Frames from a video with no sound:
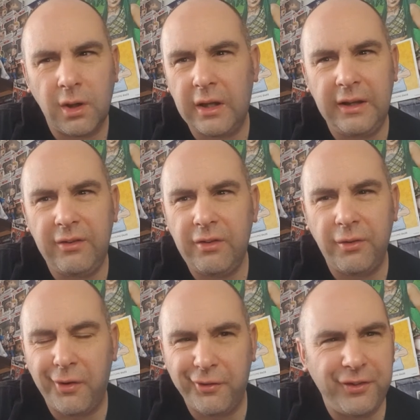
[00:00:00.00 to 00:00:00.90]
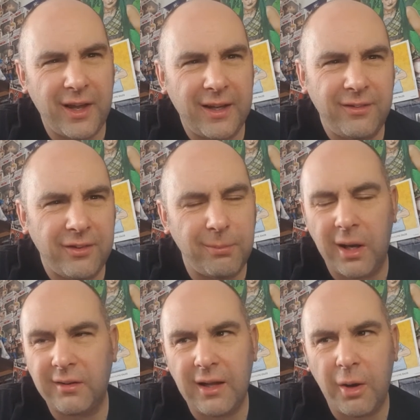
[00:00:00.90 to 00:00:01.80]
He's not signed to
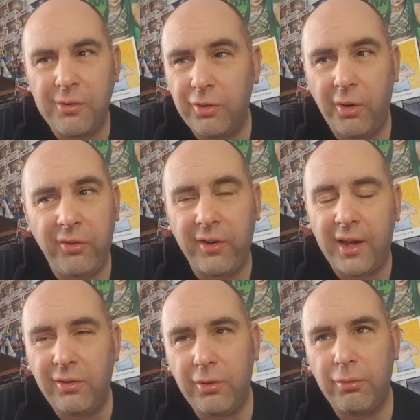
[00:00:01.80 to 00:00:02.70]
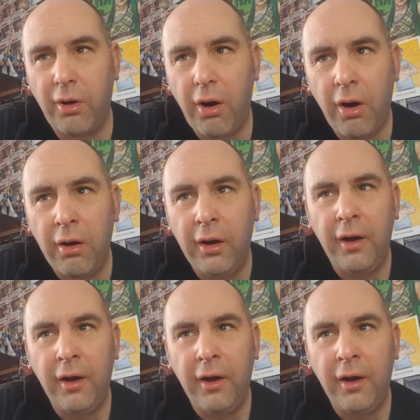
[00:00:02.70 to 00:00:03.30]
SmackDown. He's not signed to Raw.